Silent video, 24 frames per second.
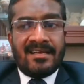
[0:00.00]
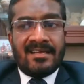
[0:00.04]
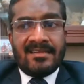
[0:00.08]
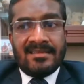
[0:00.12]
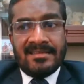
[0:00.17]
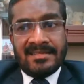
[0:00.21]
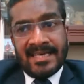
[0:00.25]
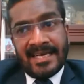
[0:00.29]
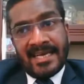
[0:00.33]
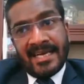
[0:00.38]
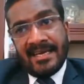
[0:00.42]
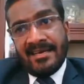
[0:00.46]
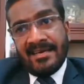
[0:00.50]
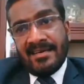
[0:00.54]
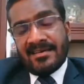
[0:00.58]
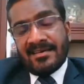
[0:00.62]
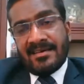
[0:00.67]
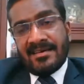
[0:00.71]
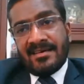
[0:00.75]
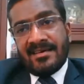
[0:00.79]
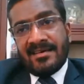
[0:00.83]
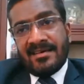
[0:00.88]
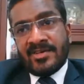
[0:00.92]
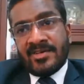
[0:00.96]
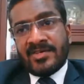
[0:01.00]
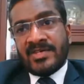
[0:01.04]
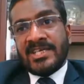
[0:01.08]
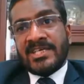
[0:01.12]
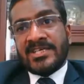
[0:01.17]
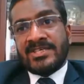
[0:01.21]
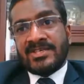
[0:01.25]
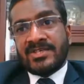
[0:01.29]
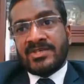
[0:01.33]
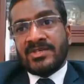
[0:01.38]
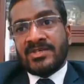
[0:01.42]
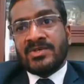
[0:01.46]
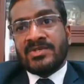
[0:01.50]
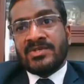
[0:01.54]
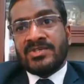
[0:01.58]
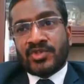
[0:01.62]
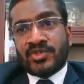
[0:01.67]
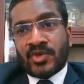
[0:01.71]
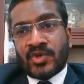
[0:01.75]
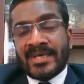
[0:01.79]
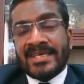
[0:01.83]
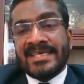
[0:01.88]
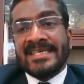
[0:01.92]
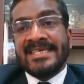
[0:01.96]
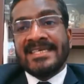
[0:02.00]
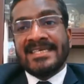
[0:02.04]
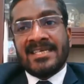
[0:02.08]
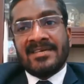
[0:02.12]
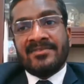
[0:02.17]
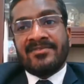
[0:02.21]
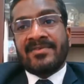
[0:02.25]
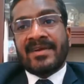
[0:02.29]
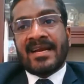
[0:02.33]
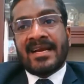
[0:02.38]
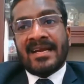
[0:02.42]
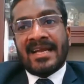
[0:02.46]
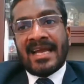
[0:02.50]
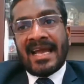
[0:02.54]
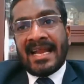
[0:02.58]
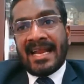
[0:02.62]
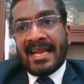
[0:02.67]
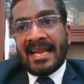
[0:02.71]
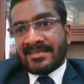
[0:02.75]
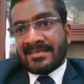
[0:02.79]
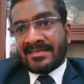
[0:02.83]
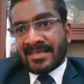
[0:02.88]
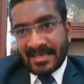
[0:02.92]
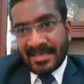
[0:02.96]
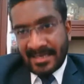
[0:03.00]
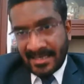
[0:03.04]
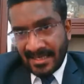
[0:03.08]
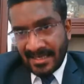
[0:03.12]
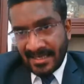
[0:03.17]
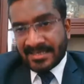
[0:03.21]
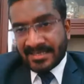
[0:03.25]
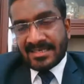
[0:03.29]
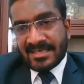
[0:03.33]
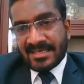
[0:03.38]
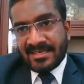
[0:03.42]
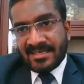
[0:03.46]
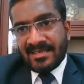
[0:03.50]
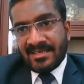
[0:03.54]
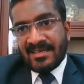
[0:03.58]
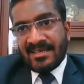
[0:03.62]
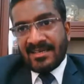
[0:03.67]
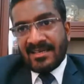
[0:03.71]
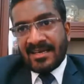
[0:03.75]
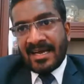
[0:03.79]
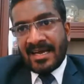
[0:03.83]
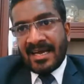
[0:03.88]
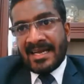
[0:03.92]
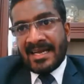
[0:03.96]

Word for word: then you need to do 20 different ELISA tests. And